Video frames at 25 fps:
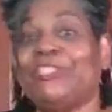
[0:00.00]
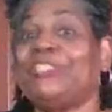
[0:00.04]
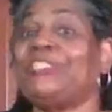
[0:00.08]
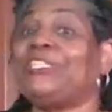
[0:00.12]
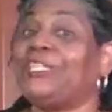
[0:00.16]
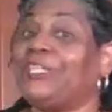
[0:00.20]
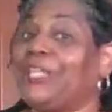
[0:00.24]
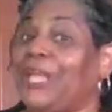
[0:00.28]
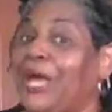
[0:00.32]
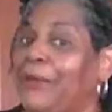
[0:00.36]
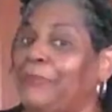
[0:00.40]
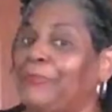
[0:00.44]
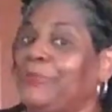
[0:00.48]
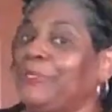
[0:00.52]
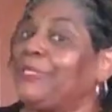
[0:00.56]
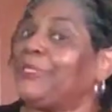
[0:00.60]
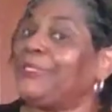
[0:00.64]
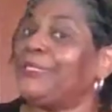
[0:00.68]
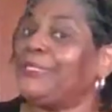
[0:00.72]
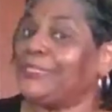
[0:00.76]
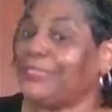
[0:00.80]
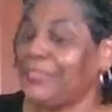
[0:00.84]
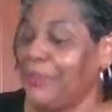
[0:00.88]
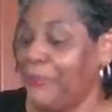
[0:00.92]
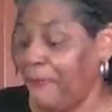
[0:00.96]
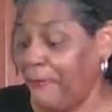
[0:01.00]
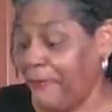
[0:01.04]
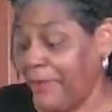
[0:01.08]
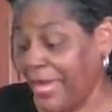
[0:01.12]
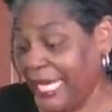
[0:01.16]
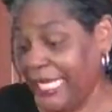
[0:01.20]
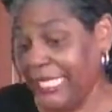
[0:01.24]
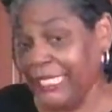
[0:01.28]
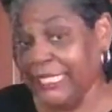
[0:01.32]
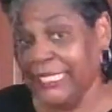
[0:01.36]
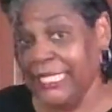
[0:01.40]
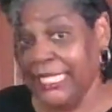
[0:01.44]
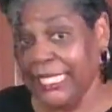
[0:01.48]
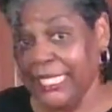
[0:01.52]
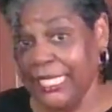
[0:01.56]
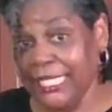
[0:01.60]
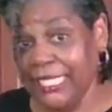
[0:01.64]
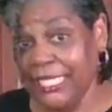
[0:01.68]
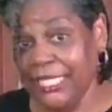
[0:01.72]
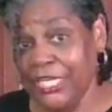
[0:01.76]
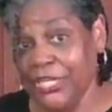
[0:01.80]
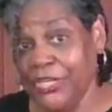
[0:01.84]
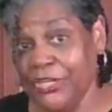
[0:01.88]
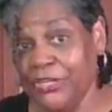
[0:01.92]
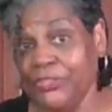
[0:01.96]
Tilapia is amazing
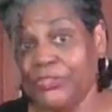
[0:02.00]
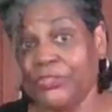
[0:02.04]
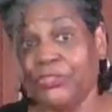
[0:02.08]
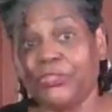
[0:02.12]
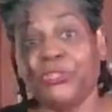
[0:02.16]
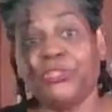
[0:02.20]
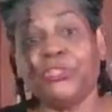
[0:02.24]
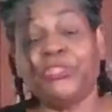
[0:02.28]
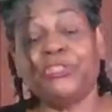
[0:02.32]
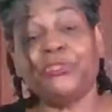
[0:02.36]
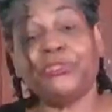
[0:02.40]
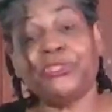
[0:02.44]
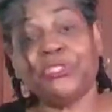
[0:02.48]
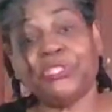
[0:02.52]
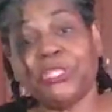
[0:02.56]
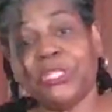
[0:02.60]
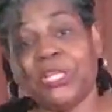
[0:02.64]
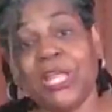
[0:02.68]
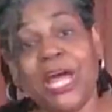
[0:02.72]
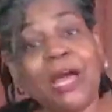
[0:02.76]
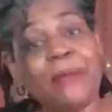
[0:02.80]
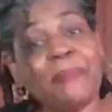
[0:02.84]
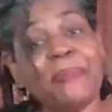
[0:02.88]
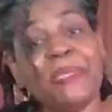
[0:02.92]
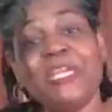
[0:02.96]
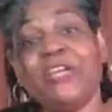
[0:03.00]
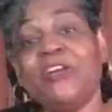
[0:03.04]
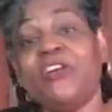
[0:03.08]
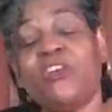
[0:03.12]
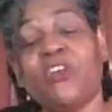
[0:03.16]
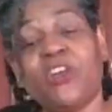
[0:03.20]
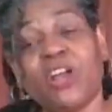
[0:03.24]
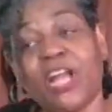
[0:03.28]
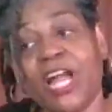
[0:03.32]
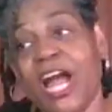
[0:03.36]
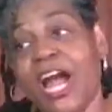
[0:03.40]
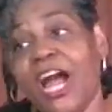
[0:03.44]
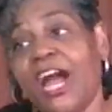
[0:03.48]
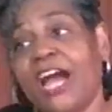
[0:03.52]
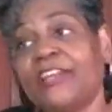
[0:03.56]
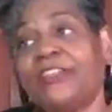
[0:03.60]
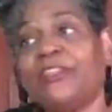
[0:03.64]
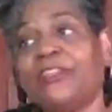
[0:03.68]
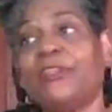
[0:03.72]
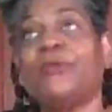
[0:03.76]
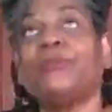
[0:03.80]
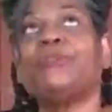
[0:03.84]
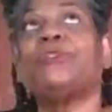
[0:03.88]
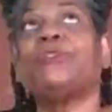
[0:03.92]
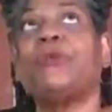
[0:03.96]
in here, so you can use tilapia or cod.
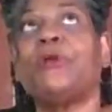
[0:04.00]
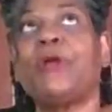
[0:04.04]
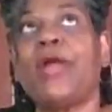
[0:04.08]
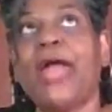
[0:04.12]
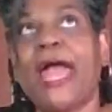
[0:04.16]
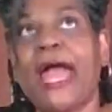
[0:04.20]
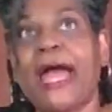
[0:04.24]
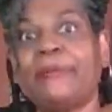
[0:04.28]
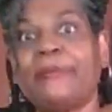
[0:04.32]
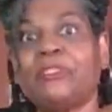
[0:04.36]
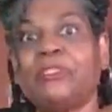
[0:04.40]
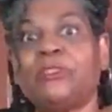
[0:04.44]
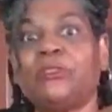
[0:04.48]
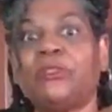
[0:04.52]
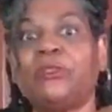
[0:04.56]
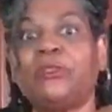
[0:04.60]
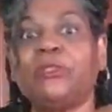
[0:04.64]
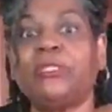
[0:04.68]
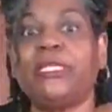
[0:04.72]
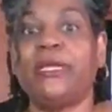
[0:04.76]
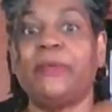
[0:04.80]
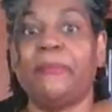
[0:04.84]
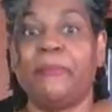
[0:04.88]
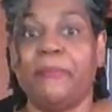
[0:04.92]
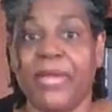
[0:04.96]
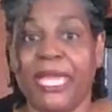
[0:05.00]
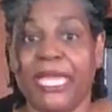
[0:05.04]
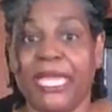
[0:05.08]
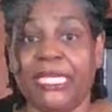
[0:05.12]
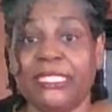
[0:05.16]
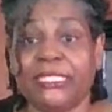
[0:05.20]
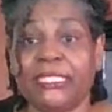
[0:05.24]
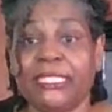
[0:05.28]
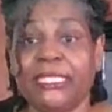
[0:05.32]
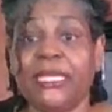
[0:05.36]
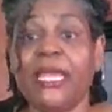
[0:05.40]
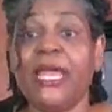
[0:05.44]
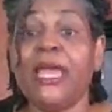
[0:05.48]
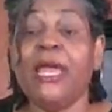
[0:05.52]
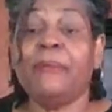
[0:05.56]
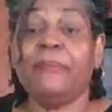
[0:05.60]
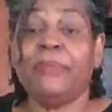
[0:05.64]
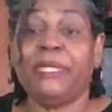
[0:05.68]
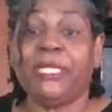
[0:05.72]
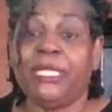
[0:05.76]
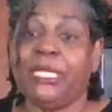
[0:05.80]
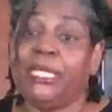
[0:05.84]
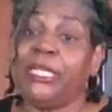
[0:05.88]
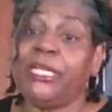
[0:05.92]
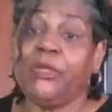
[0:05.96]
Those are absolutely amazing,
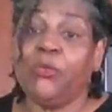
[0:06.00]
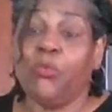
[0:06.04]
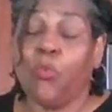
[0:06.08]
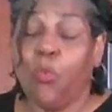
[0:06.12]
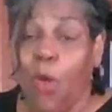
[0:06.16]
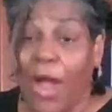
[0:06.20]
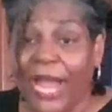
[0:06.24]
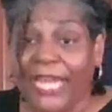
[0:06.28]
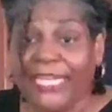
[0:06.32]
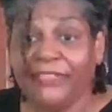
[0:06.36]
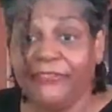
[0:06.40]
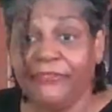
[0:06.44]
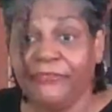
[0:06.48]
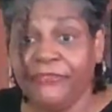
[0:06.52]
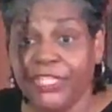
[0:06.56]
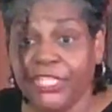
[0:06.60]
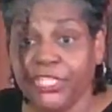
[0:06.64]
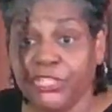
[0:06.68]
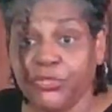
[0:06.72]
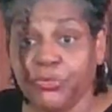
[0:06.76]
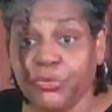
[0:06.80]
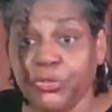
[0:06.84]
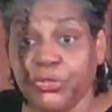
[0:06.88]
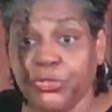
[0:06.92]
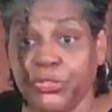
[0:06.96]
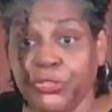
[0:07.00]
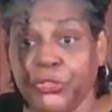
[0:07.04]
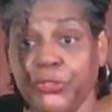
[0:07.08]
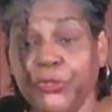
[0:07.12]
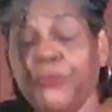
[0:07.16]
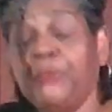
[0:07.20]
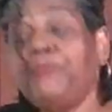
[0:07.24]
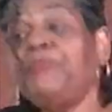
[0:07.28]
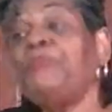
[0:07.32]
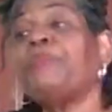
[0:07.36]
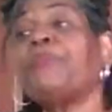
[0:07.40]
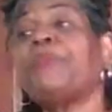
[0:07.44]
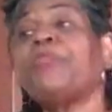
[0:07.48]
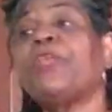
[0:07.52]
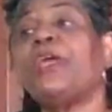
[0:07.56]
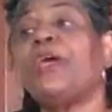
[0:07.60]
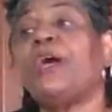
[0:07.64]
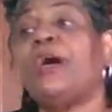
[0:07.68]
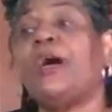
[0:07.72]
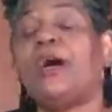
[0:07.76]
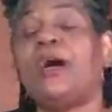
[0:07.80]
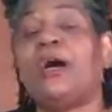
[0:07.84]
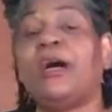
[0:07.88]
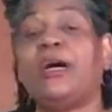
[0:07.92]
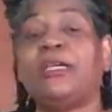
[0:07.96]
but any white fish will do,
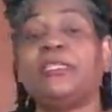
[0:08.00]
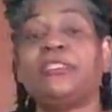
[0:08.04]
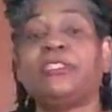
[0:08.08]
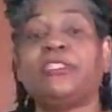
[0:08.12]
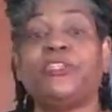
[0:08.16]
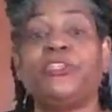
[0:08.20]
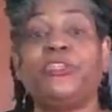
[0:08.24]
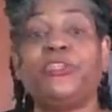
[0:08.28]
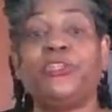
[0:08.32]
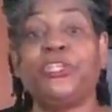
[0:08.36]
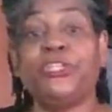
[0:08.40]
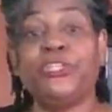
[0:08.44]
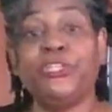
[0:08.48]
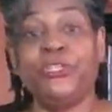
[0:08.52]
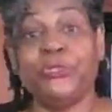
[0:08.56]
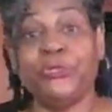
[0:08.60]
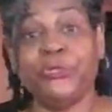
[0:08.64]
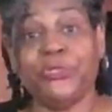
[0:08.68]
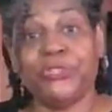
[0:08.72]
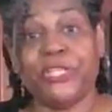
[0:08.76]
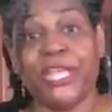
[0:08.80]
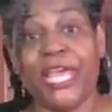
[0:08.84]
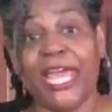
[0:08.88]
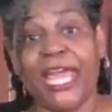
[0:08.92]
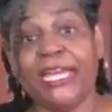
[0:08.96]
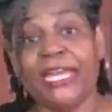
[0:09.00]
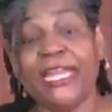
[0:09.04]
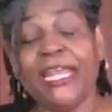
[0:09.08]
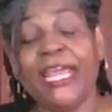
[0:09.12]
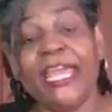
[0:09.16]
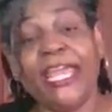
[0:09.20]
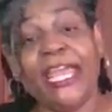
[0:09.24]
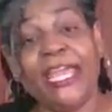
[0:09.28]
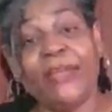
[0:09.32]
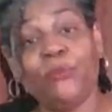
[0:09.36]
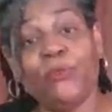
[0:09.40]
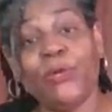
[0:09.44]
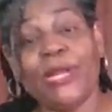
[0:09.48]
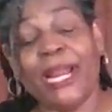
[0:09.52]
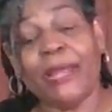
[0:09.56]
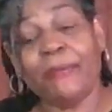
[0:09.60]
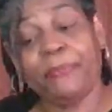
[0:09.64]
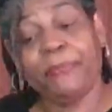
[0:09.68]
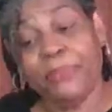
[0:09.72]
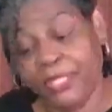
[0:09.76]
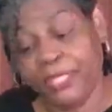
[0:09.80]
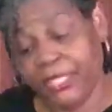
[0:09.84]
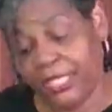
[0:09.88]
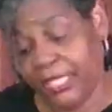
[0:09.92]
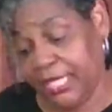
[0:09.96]
uh, so you can use that. And when I
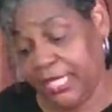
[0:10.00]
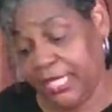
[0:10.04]
put